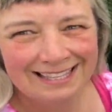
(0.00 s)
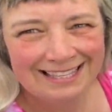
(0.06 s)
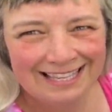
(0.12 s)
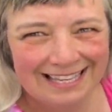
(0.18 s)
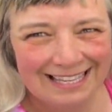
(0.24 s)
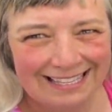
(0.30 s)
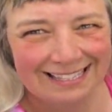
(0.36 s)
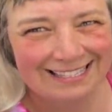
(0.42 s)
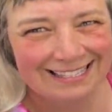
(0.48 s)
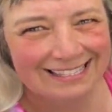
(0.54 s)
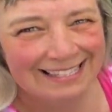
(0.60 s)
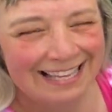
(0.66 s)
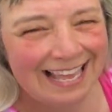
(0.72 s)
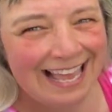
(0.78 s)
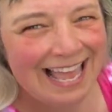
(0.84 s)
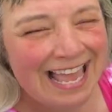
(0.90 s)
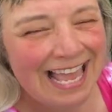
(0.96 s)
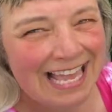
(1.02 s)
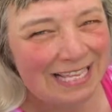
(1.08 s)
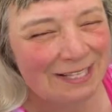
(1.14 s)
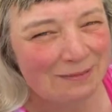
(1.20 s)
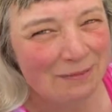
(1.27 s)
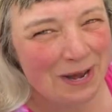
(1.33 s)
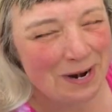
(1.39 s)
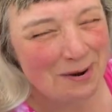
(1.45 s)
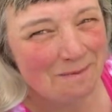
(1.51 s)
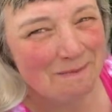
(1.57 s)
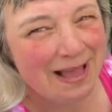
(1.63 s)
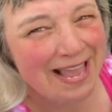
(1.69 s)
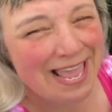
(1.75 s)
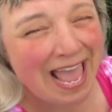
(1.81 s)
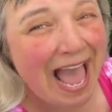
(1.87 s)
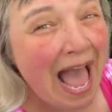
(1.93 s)
This is one of
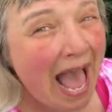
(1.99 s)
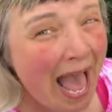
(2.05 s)
my